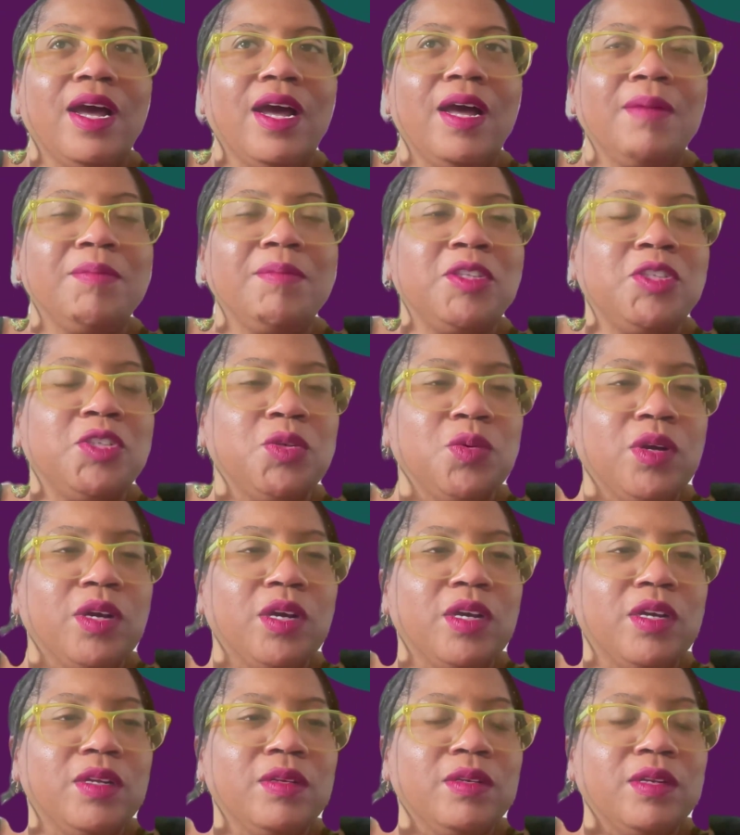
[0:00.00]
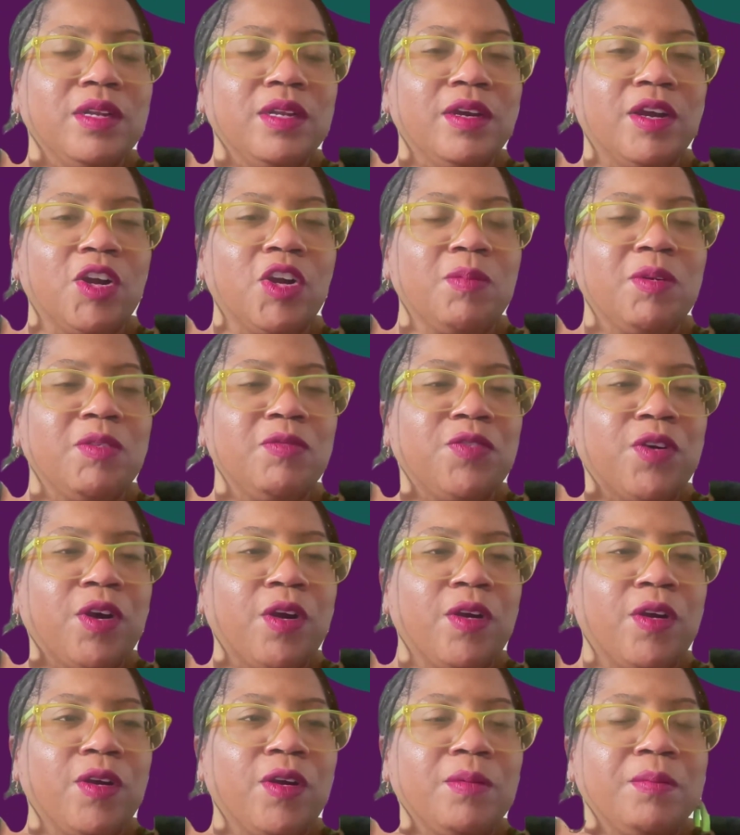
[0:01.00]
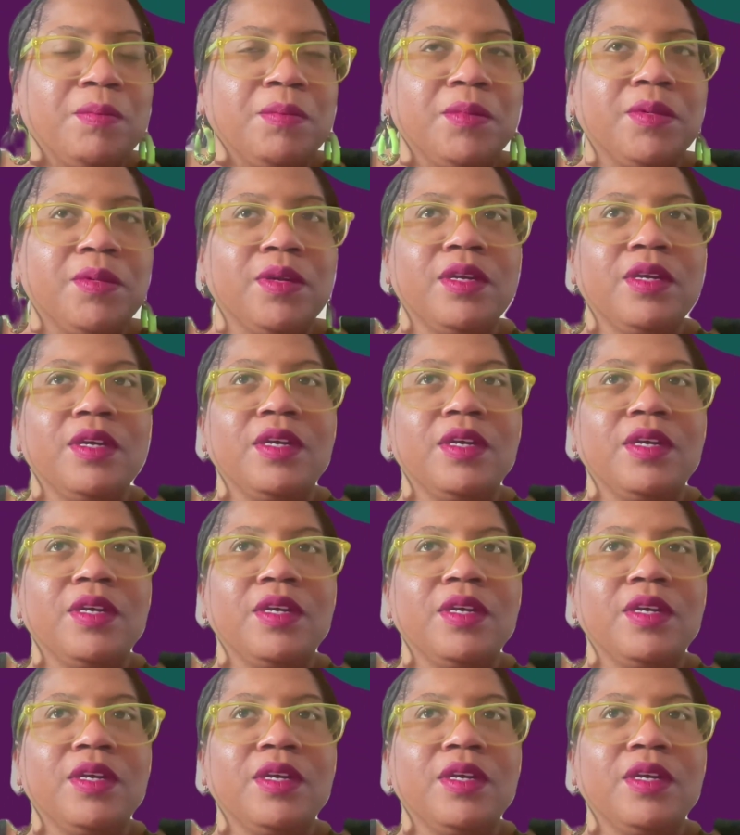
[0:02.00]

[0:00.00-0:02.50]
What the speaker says: into a urban farm,